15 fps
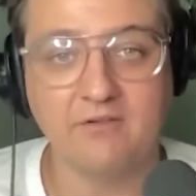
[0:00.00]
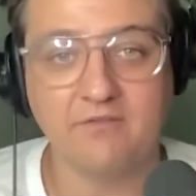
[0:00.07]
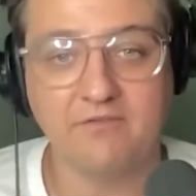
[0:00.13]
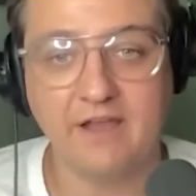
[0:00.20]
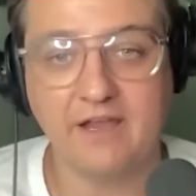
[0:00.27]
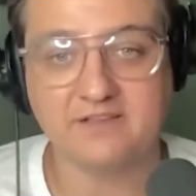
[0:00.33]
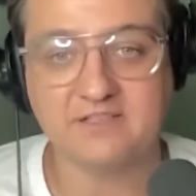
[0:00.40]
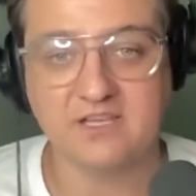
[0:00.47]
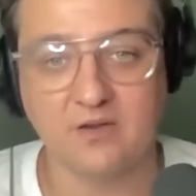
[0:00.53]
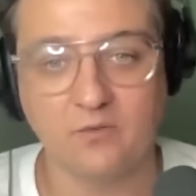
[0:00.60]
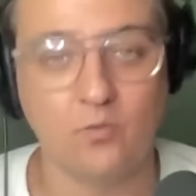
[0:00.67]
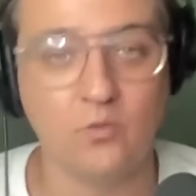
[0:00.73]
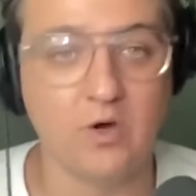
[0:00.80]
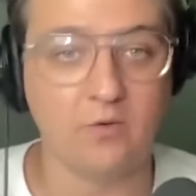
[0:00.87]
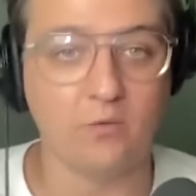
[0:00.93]
effects
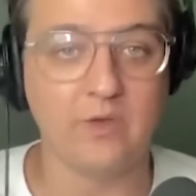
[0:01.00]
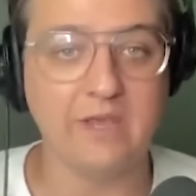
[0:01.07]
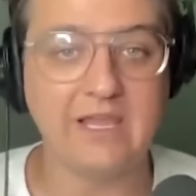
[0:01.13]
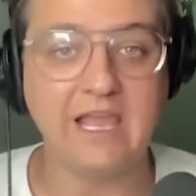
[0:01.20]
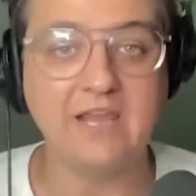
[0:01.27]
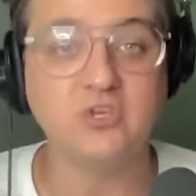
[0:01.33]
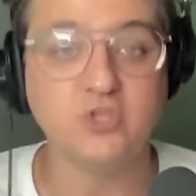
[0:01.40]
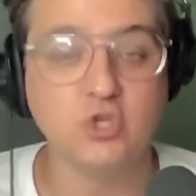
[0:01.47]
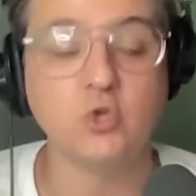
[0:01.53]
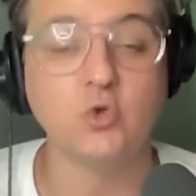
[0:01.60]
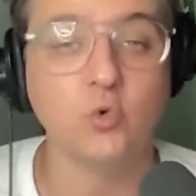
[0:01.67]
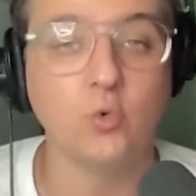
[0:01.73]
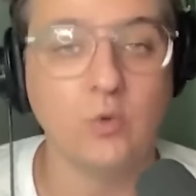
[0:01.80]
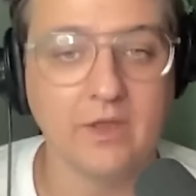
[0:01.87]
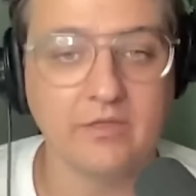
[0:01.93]
on what we can
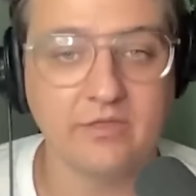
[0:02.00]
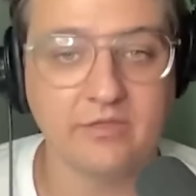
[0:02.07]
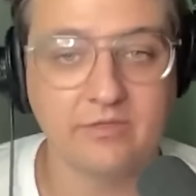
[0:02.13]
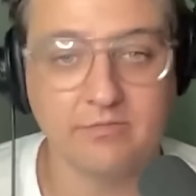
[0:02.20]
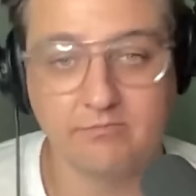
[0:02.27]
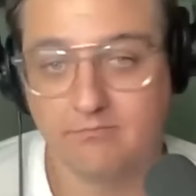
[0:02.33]
do with